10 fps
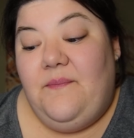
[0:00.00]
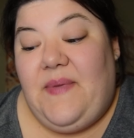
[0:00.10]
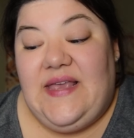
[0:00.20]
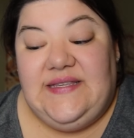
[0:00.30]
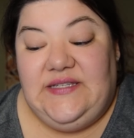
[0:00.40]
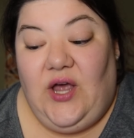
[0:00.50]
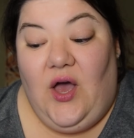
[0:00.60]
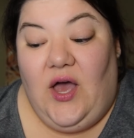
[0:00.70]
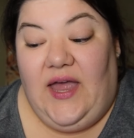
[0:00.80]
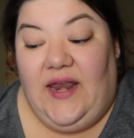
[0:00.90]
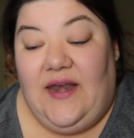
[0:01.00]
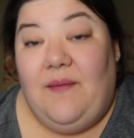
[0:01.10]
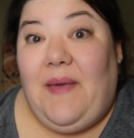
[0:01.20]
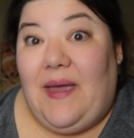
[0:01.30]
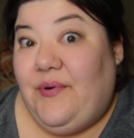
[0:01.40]
based on
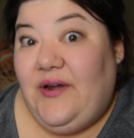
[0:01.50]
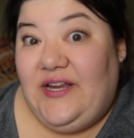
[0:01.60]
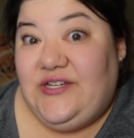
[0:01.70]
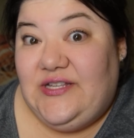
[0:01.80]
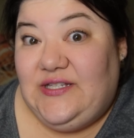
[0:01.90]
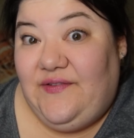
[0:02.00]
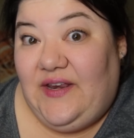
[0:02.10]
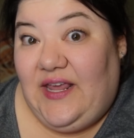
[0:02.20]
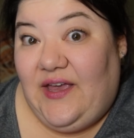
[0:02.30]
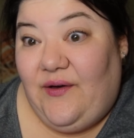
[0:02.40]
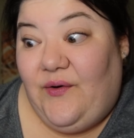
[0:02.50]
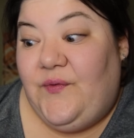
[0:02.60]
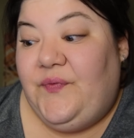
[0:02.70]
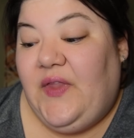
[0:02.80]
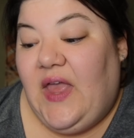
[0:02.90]
my predictions
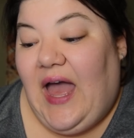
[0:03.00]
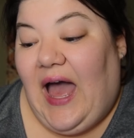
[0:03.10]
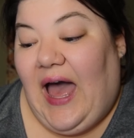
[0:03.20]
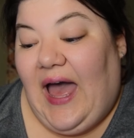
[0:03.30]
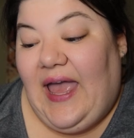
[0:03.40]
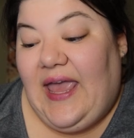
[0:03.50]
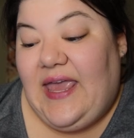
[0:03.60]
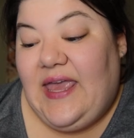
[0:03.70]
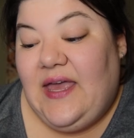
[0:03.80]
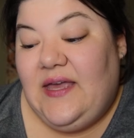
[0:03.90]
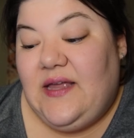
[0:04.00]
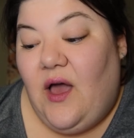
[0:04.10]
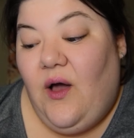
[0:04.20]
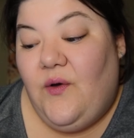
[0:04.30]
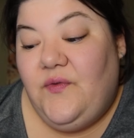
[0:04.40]
video, I
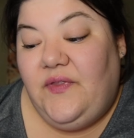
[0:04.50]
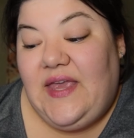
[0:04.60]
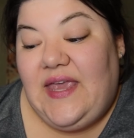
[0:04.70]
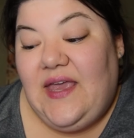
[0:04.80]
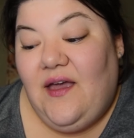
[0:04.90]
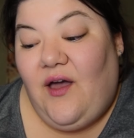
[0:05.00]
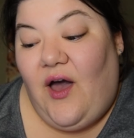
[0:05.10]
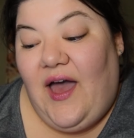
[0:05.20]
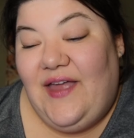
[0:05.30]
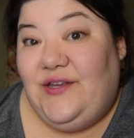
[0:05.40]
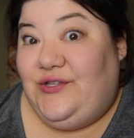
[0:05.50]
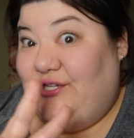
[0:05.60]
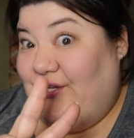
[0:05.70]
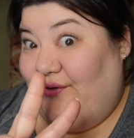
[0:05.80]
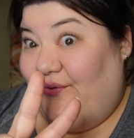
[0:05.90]
only got
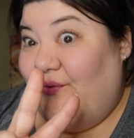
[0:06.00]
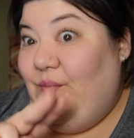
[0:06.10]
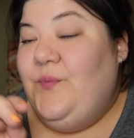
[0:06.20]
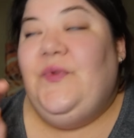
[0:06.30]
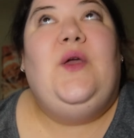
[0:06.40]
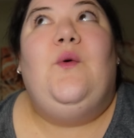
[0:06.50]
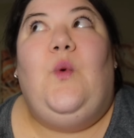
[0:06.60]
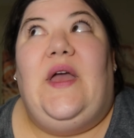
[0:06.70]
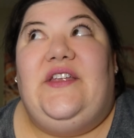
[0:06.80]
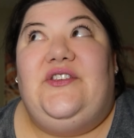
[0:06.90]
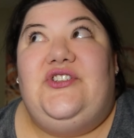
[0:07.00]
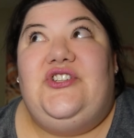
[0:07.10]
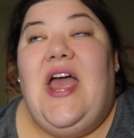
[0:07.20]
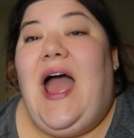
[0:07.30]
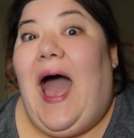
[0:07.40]
two,
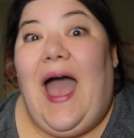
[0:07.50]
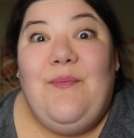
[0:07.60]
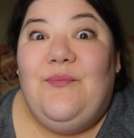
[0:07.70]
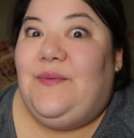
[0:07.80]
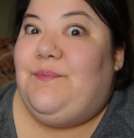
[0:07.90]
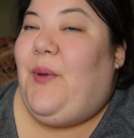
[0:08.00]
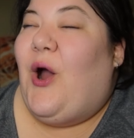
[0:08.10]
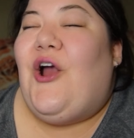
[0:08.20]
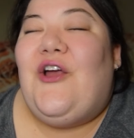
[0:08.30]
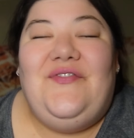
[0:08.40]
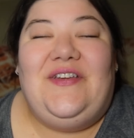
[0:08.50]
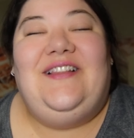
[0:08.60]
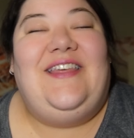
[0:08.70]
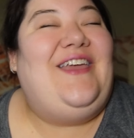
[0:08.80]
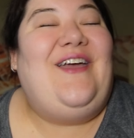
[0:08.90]
which I'm
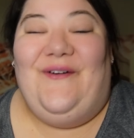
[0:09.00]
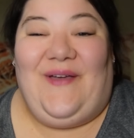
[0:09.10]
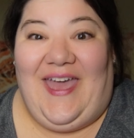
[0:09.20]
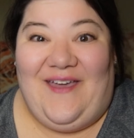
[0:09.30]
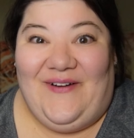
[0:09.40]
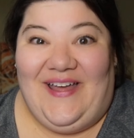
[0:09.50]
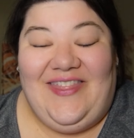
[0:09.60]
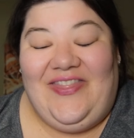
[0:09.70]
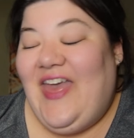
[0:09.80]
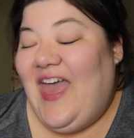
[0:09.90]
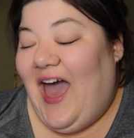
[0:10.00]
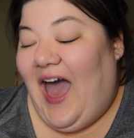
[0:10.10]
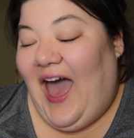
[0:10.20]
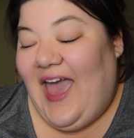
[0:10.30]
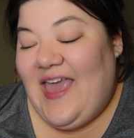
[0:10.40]
perfectly okay with.
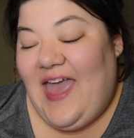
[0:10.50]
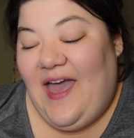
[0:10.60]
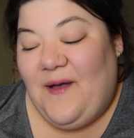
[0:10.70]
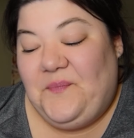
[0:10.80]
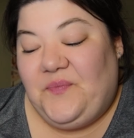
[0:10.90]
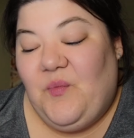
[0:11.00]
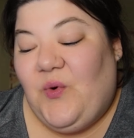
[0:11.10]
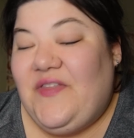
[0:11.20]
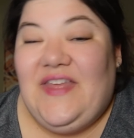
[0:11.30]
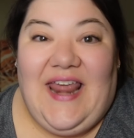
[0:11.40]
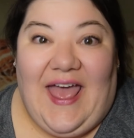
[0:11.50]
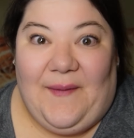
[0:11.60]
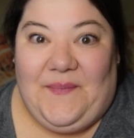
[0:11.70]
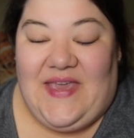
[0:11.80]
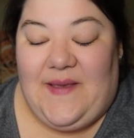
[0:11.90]
I am more than
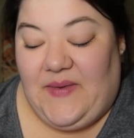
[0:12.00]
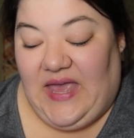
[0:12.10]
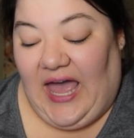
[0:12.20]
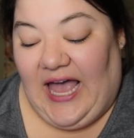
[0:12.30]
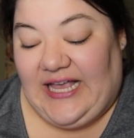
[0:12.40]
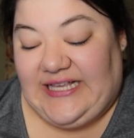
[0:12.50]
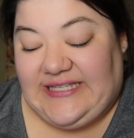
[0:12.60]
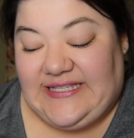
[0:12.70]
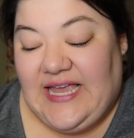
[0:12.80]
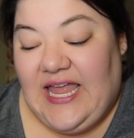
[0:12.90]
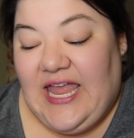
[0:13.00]
happy because